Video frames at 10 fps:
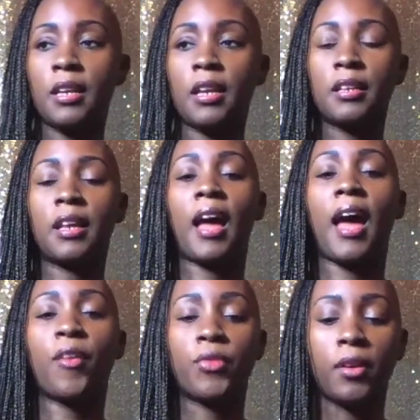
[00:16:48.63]
And then I
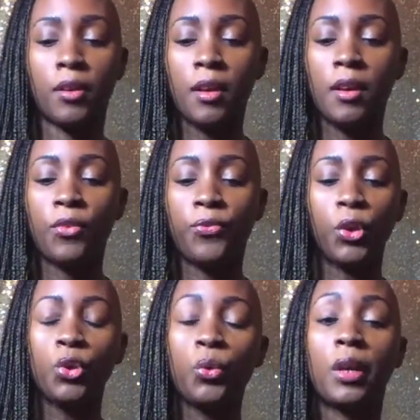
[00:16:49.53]
have to fill
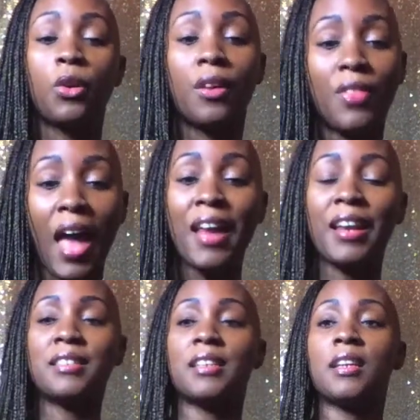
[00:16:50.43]
you in on that
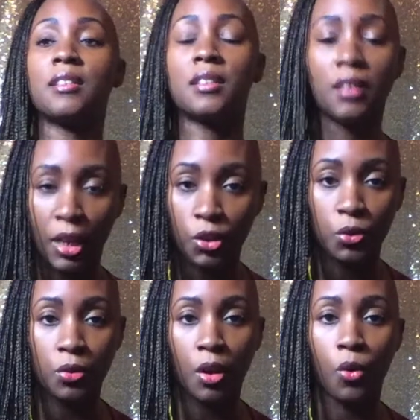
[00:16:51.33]
and then let you
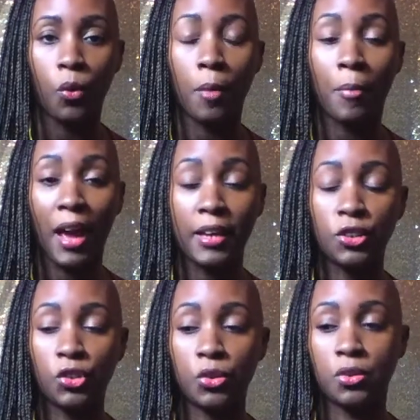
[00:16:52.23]
know what my
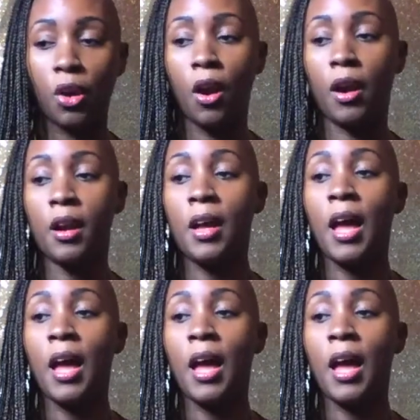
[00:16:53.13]
issues are.